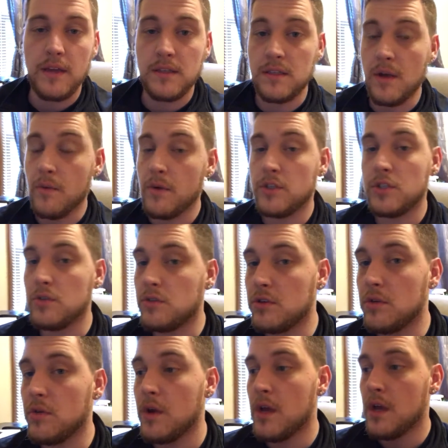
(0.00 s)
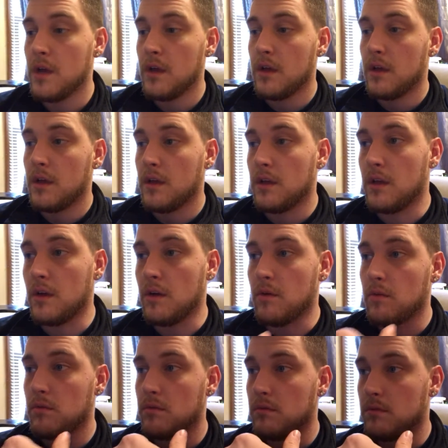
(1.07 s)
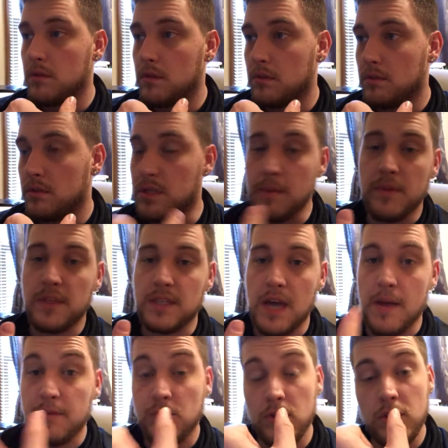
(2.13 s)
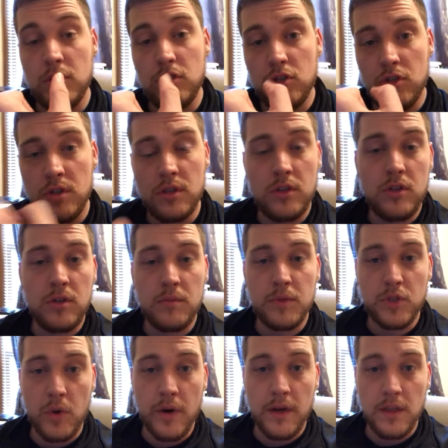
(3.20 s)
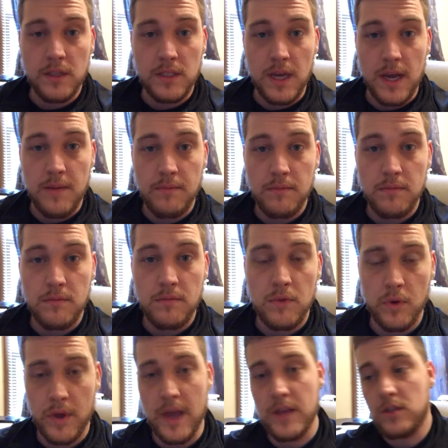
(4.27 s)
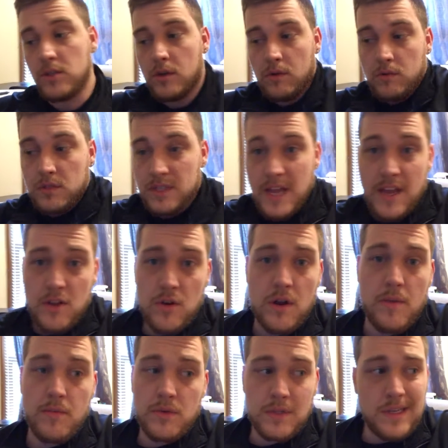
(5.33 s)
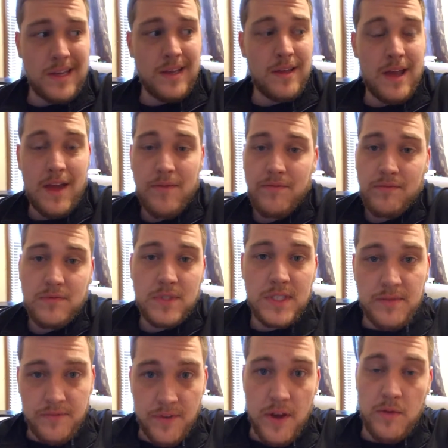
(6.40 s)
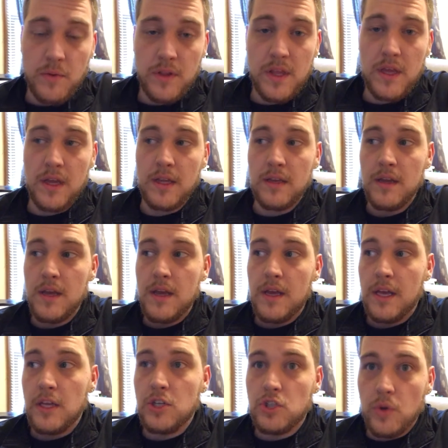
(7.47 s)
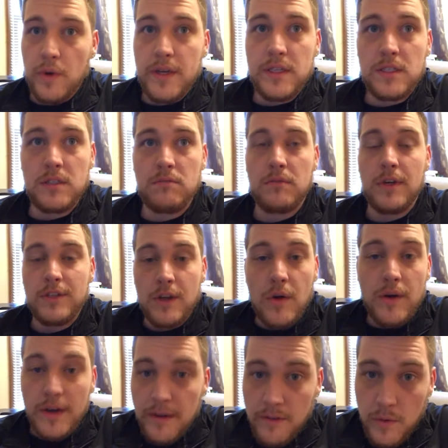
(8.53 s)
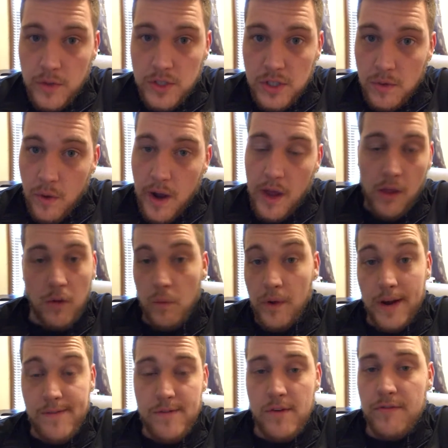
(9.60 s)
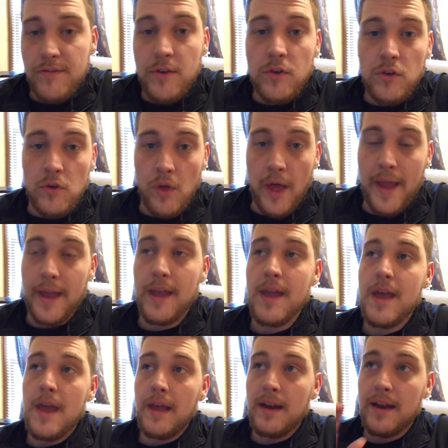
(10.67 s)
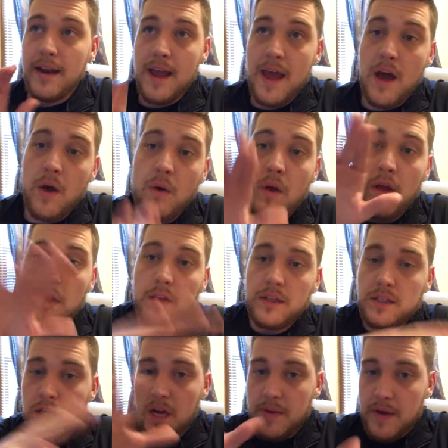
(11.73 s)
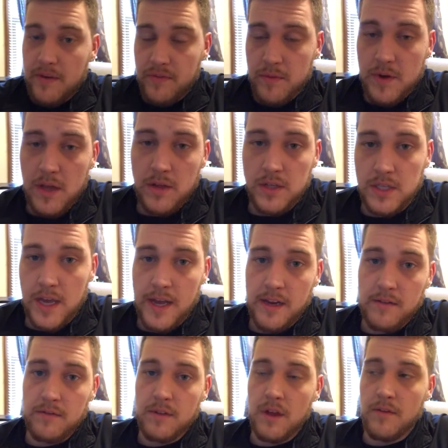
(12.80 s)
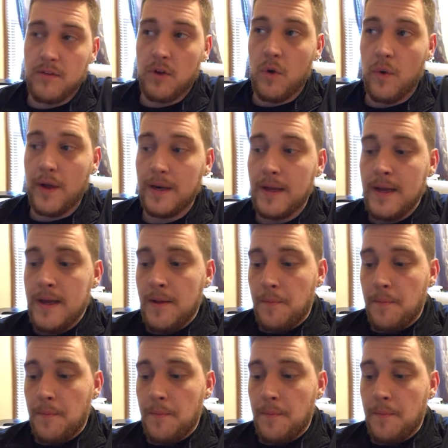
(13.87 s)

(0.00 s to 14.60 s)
It's not what you do, some of the time. It's what you do the majority of the time, okay? So stay in your numbers and have some fun with it and enjoy a donut every once in a while or whatever food you like. Now, let's talk about from another side of the coin.